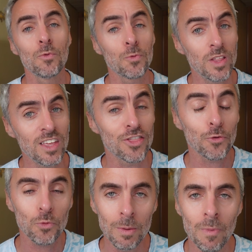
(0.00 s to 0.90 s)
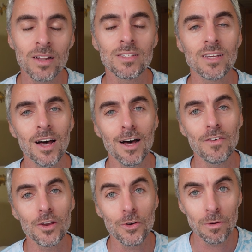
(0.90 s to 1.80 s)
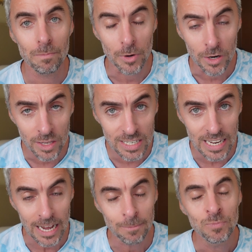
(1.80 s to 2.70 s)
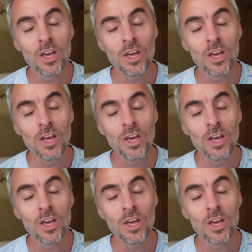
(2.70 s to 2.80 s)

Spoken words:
within 3 months of your birthday,